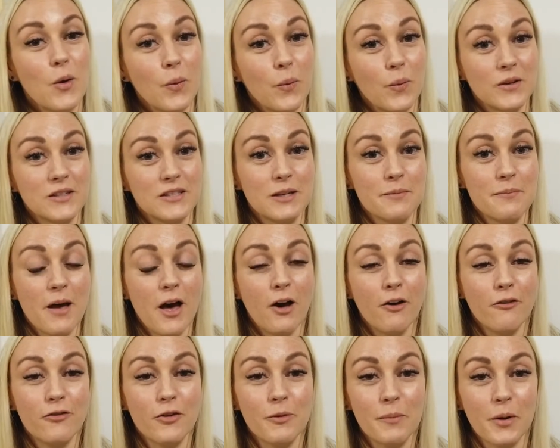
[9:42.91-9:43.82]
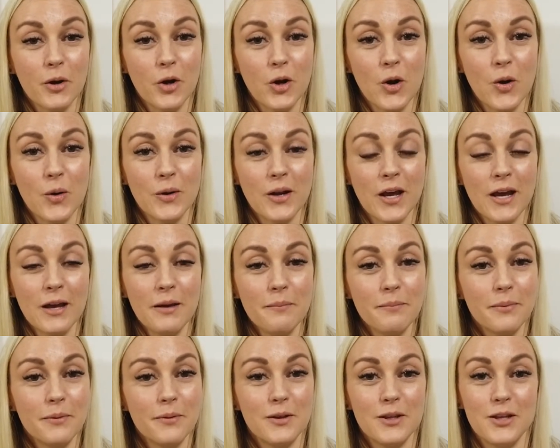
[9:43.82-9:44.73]
With some help from a grown-up,
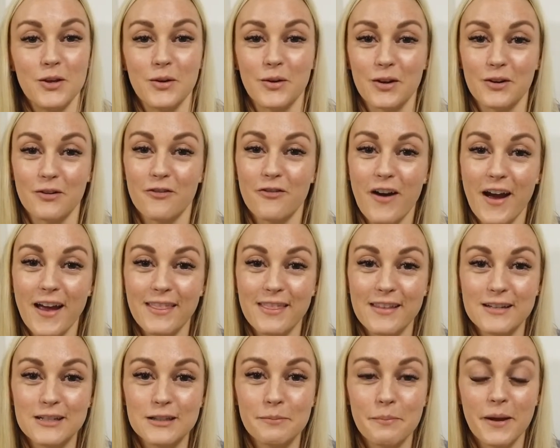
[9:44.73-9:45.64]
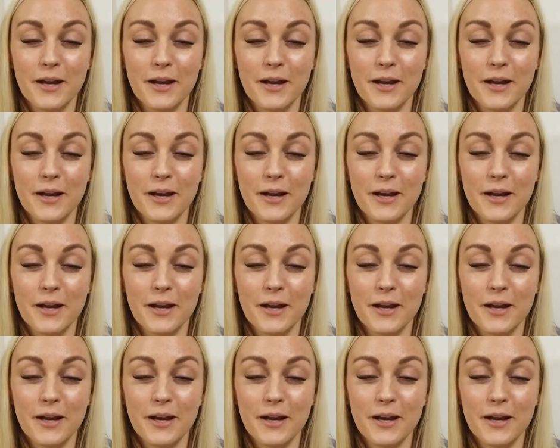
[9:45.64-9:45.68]
you can find this